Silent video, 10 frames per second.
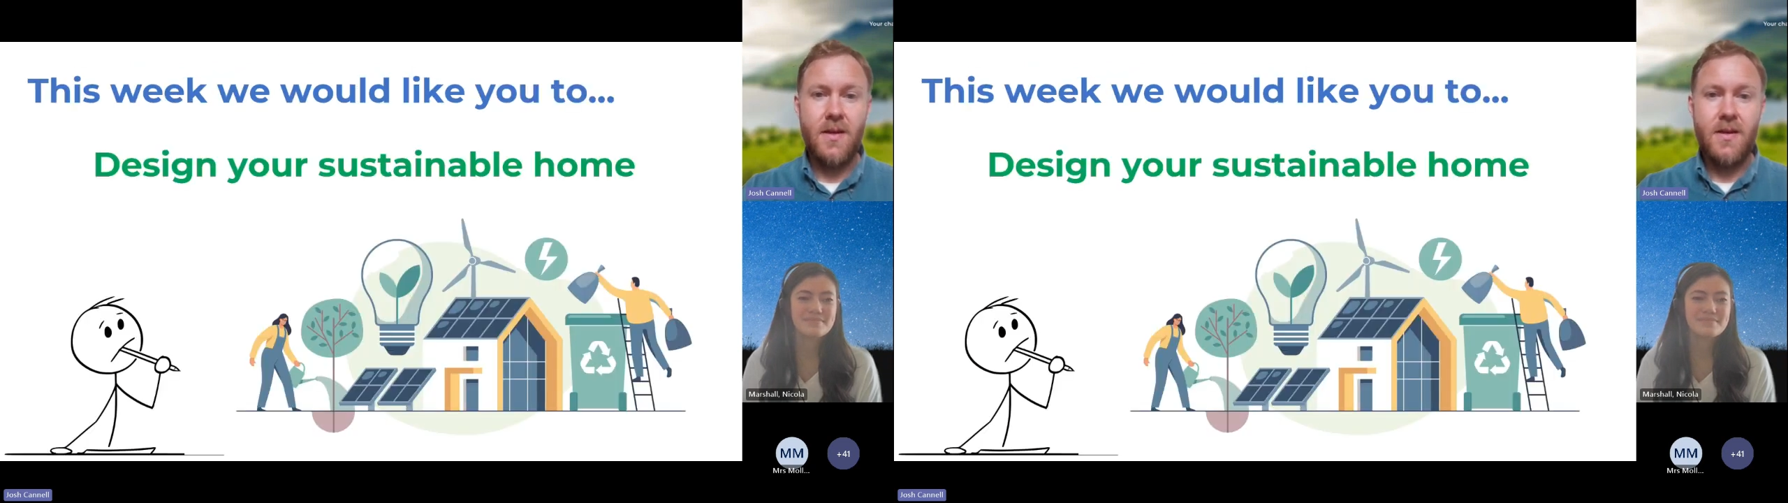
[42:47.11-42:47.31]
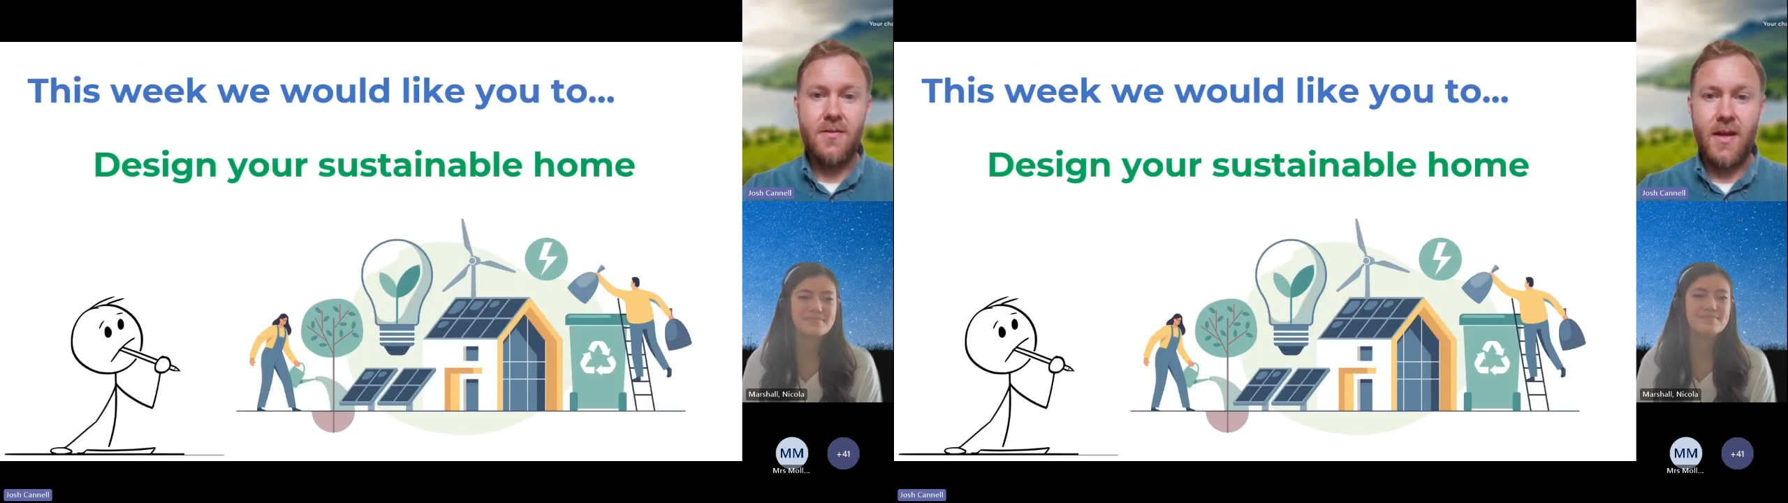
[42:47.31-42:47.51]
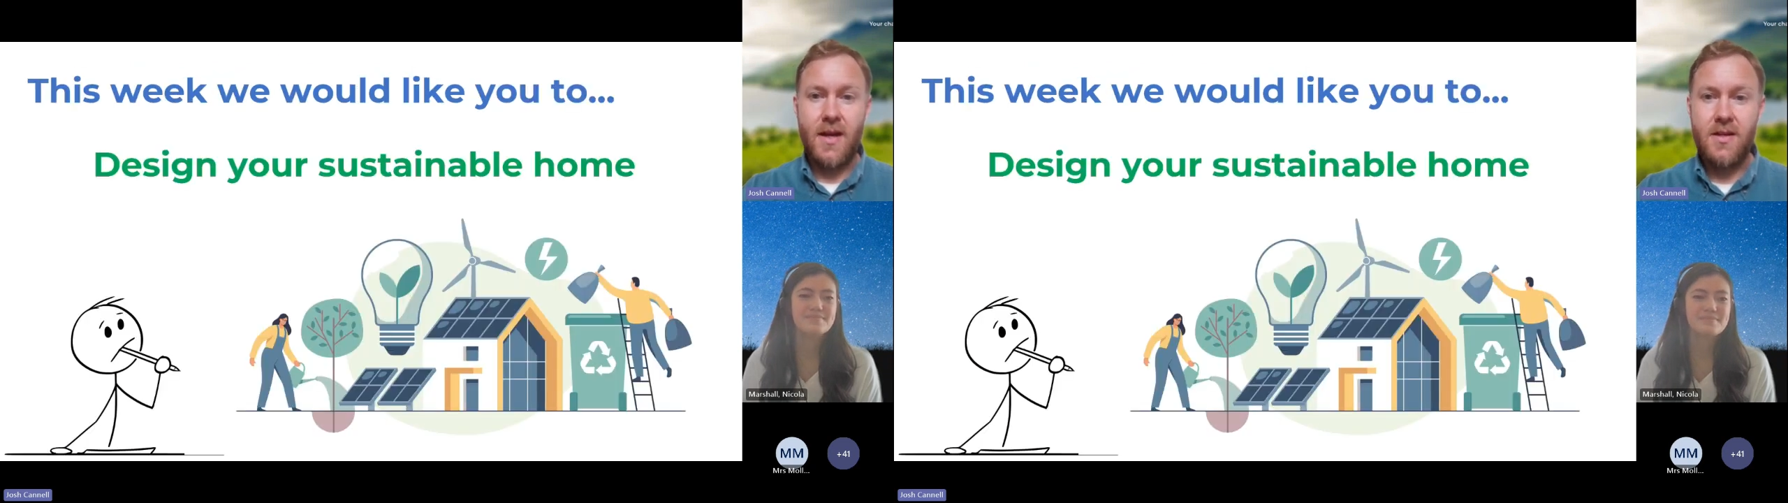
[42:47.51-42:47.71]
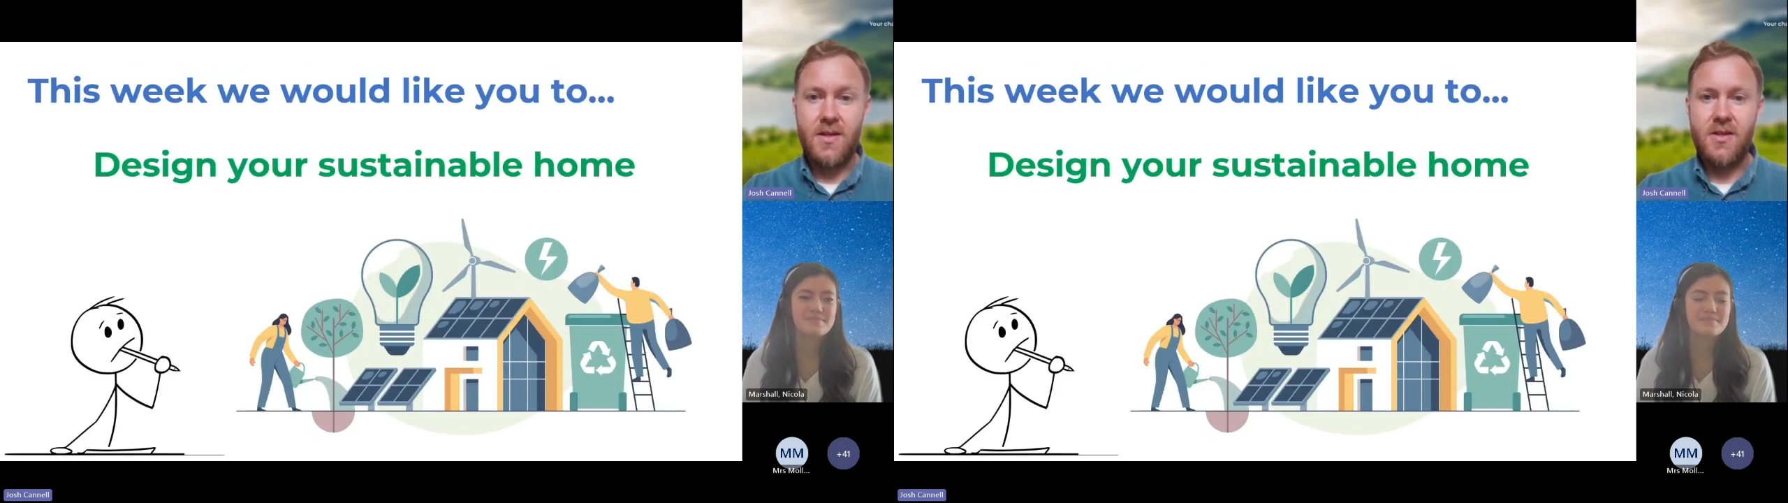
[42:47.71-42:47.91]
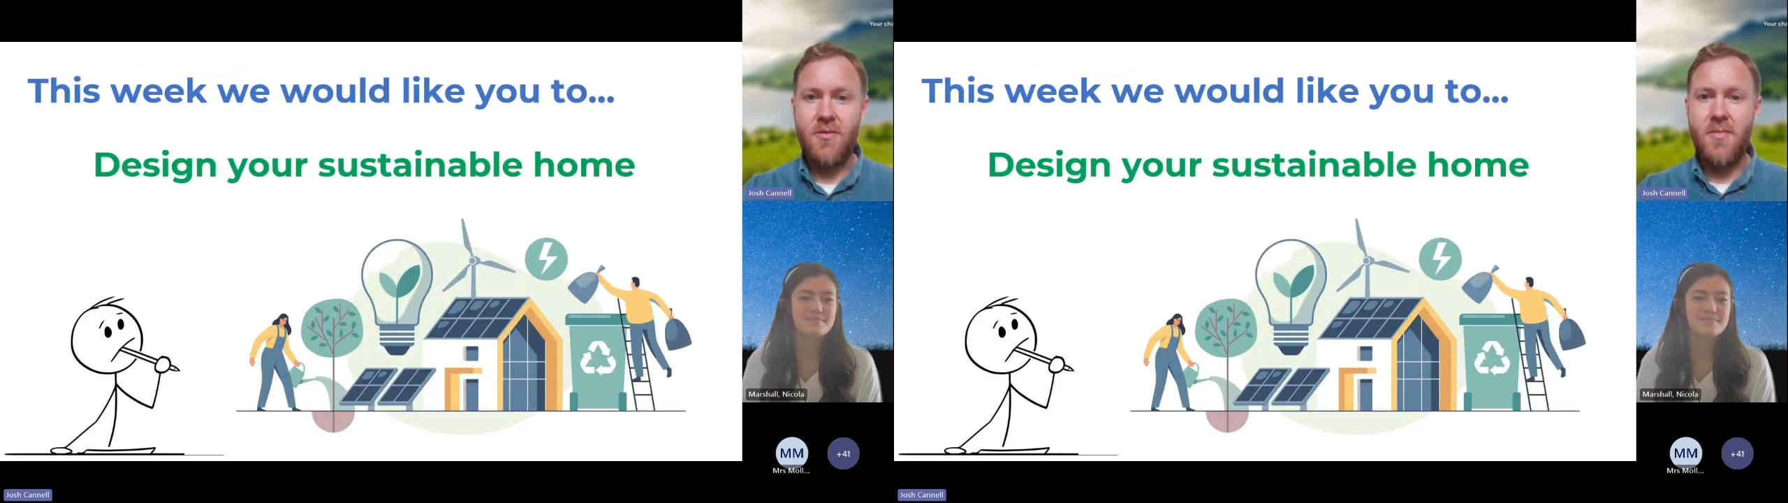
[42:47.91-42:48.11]
So again,
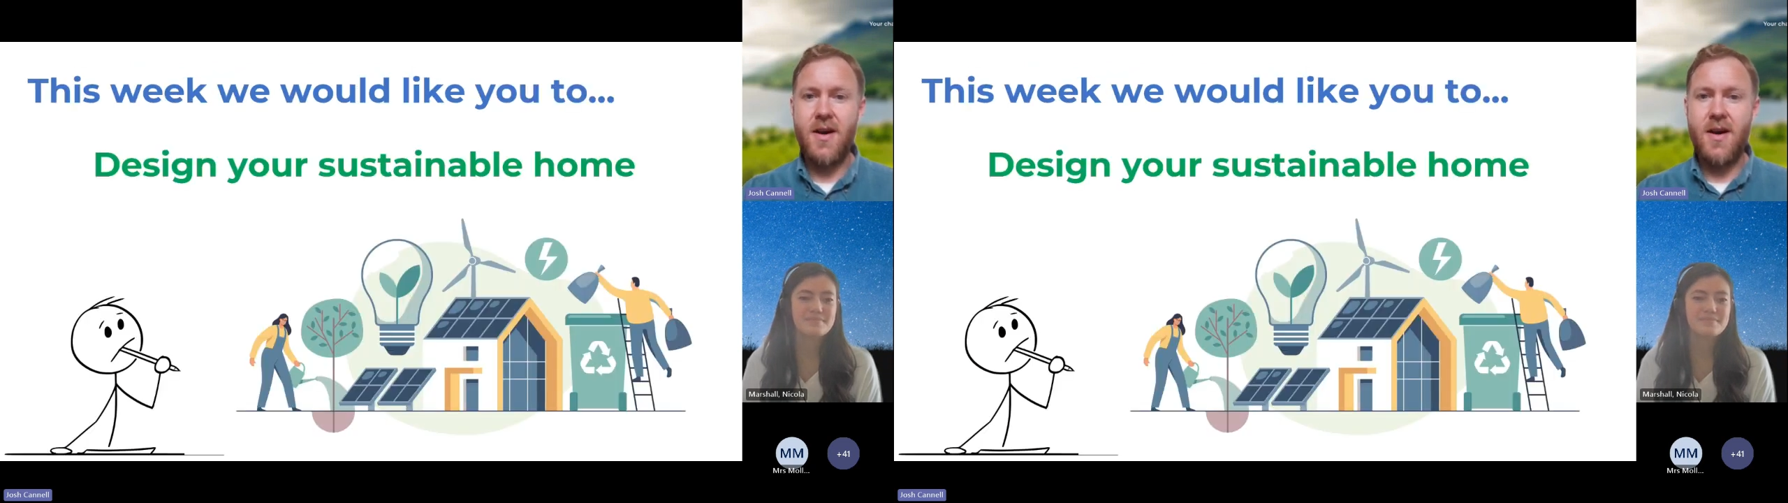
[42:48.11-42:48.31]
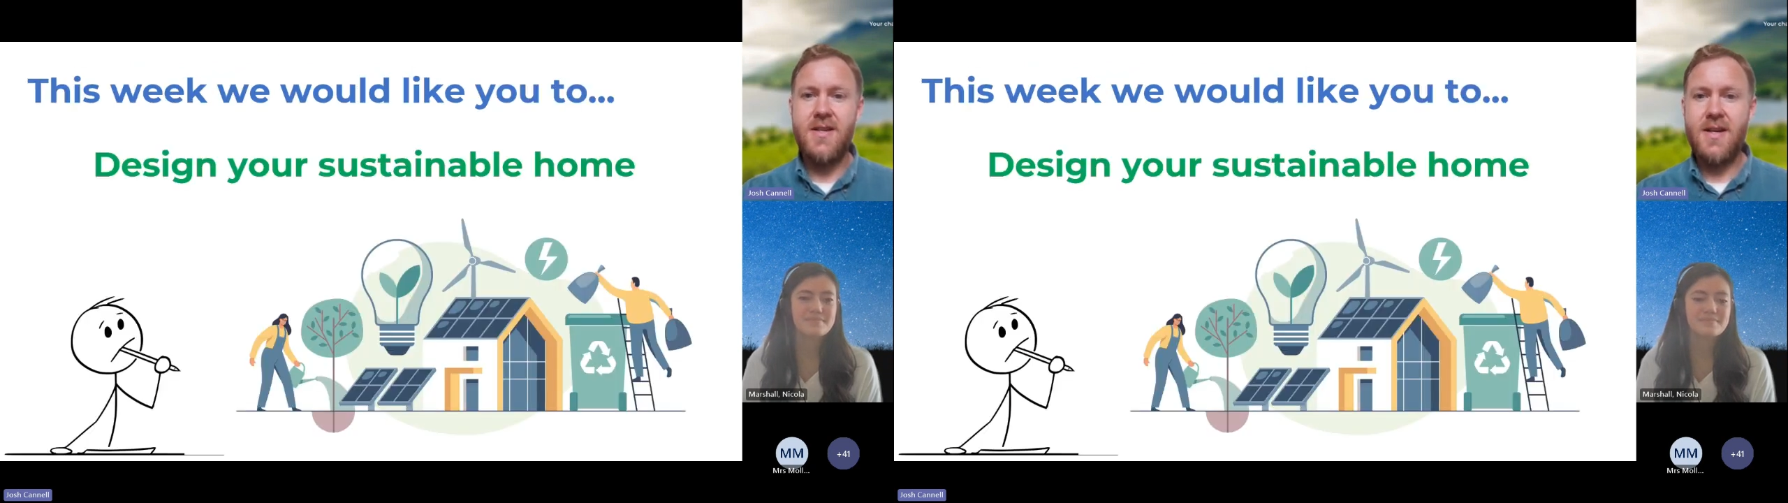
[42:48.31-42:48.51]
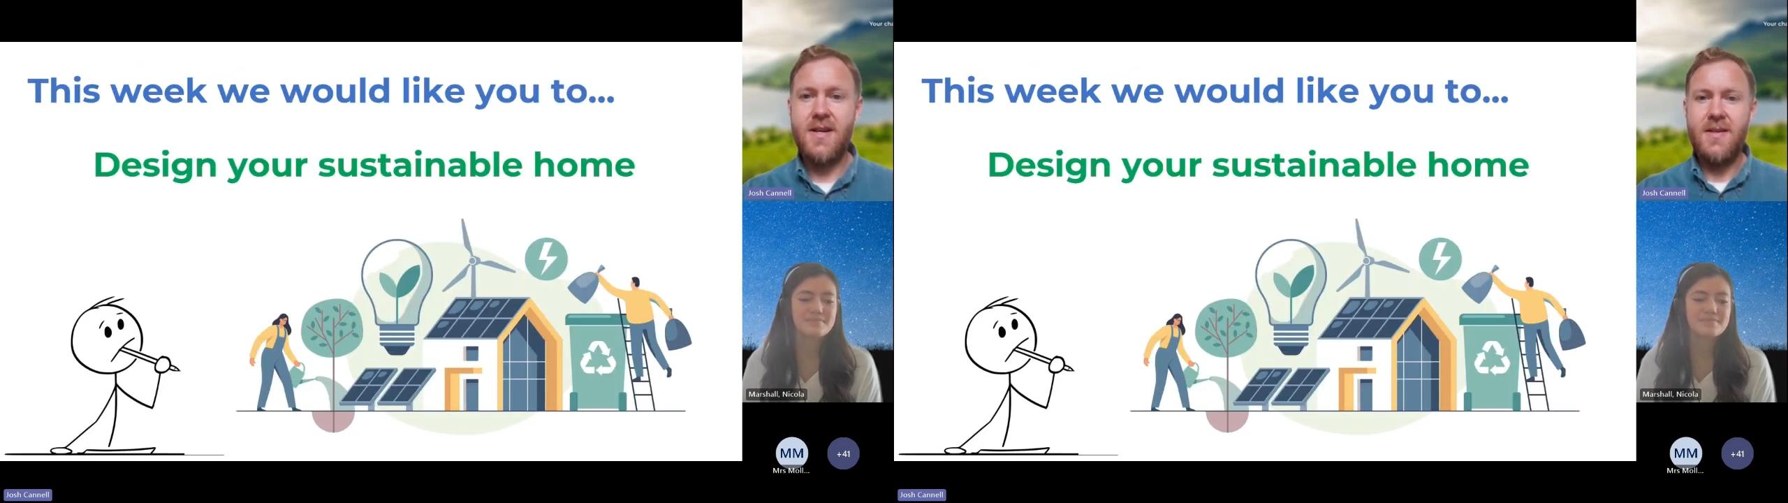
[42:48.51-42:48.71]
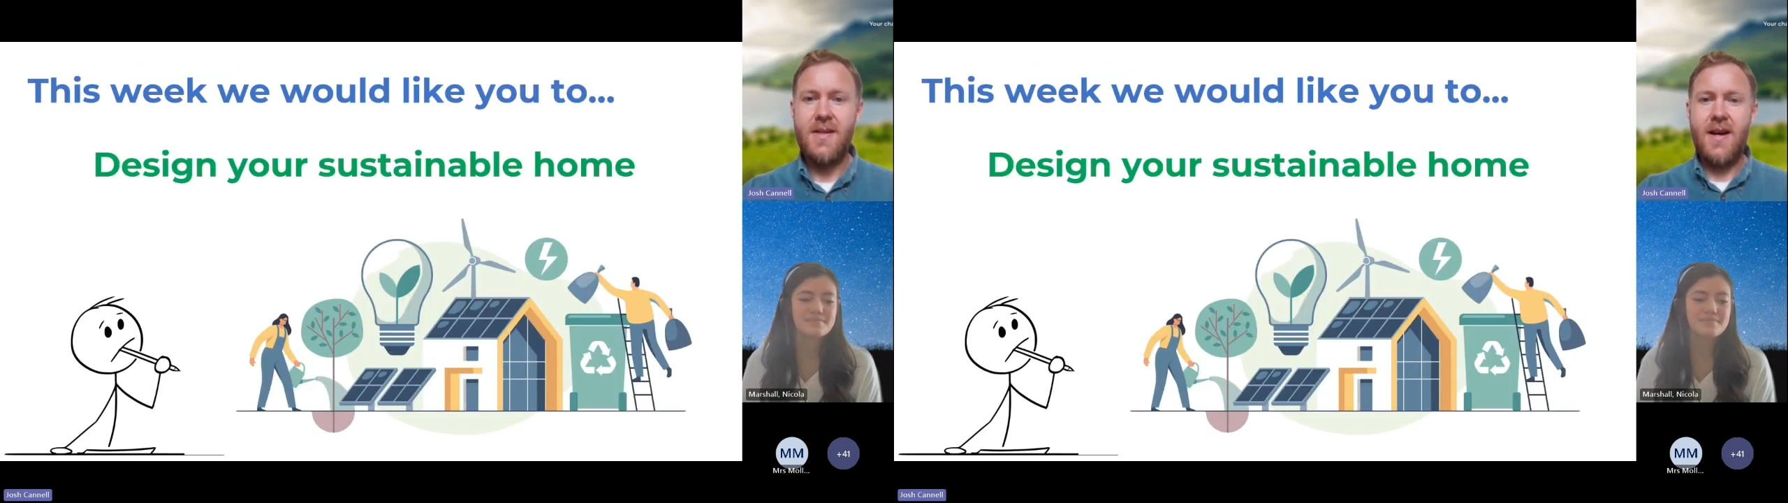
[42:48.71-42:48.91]
just a reminder